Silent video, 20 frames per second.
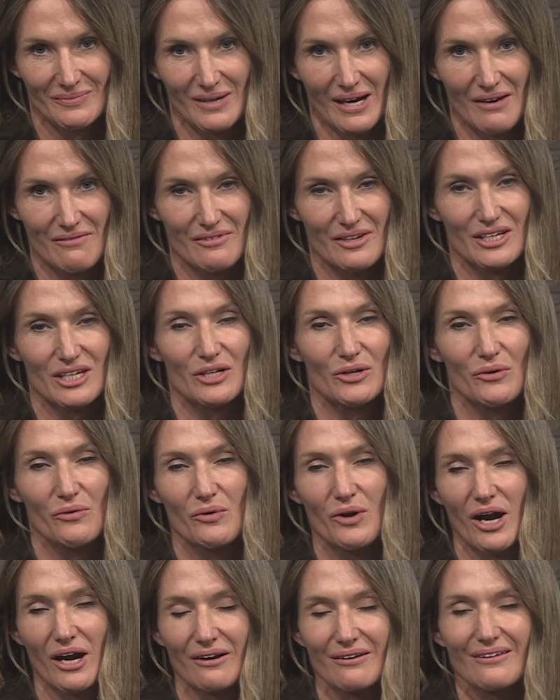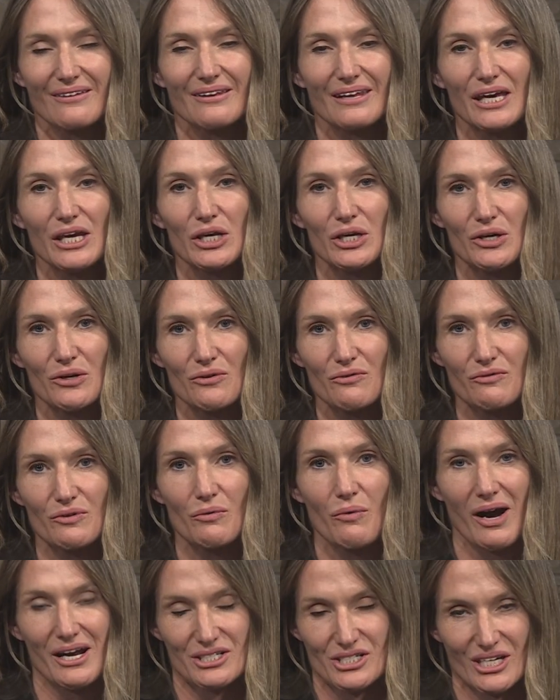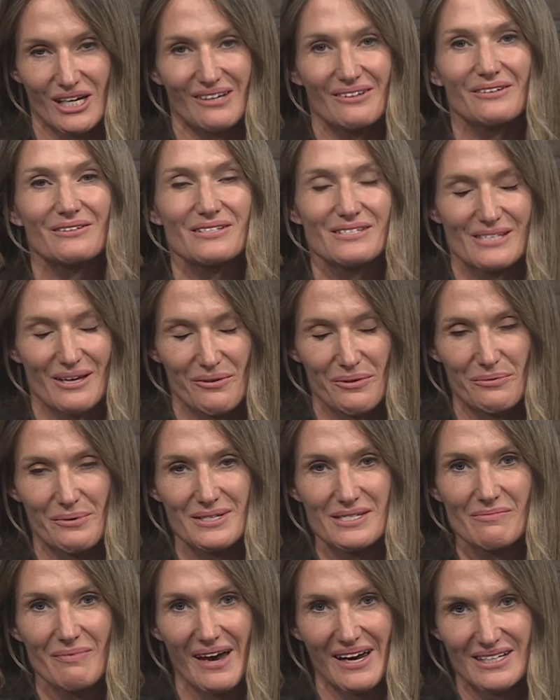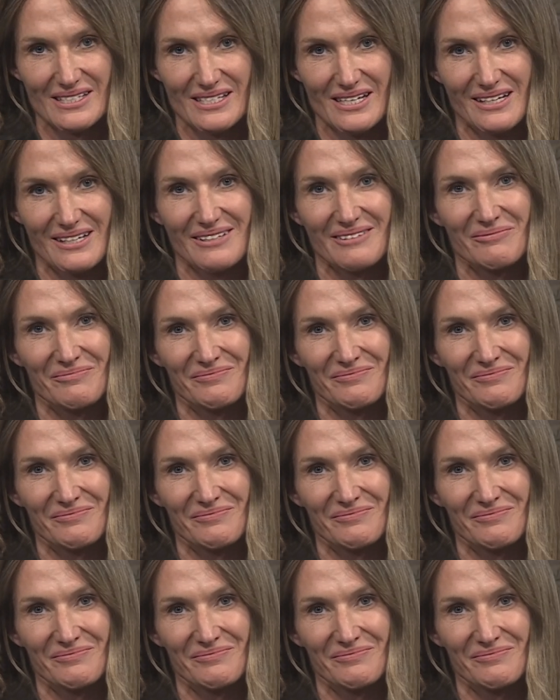I'm Vicki Hogarth. Thank you for watching Southwest Magazine.